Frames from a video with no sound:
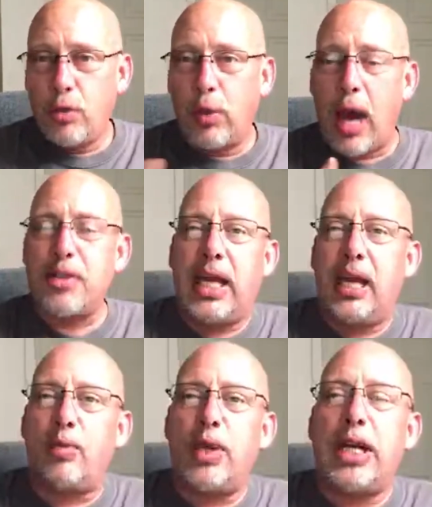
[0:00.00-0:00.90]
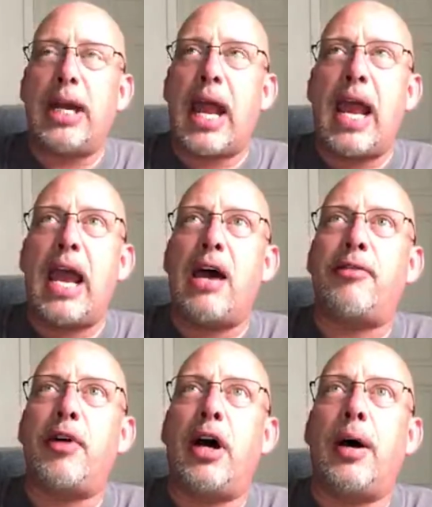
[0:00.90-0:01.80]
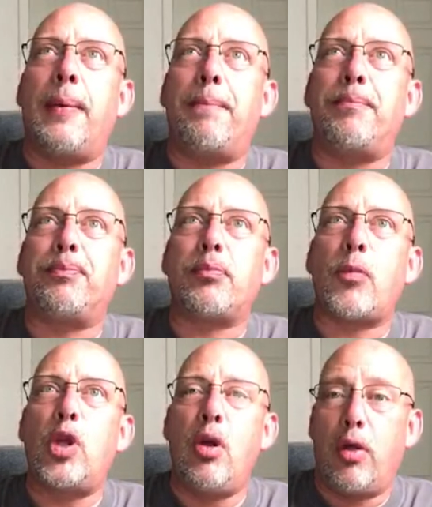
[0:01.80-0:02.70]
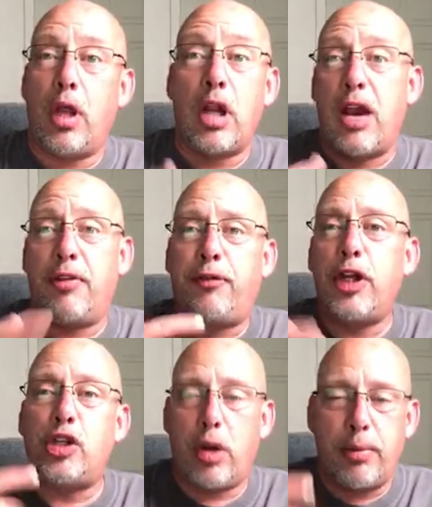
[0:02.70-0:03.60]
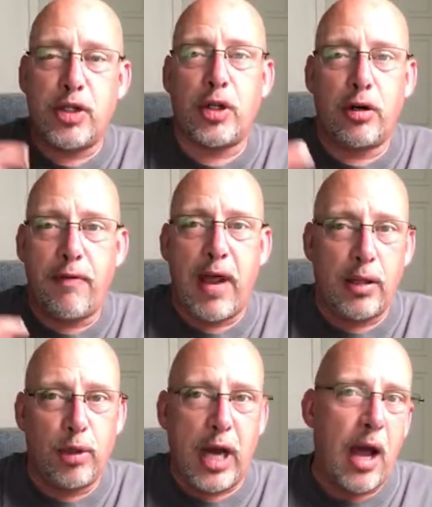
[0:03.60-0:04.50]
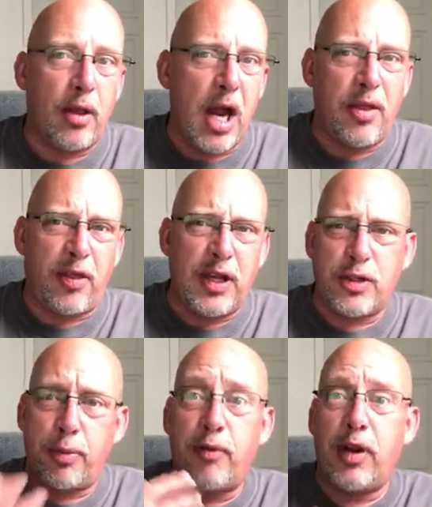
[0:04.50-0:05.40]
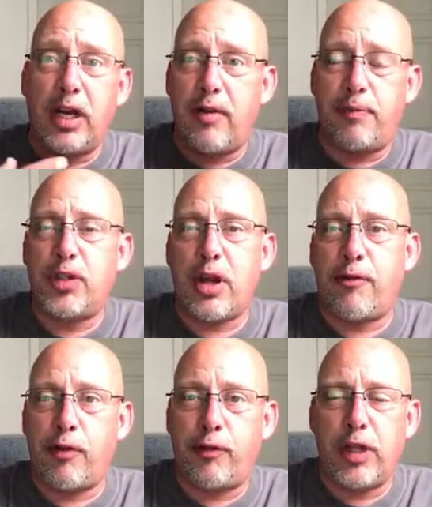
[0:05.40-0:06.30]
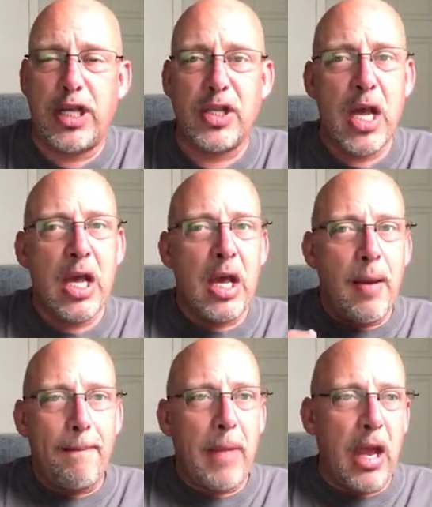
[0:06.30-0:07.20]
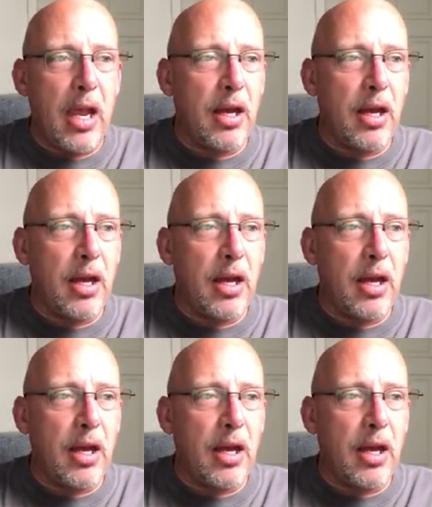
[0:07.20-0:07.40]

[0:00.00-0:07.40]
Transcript: when I was a kid, we didn't have um, you know a lot of the flea treatments that are available now. A lot of the things preventative stuff for fleas and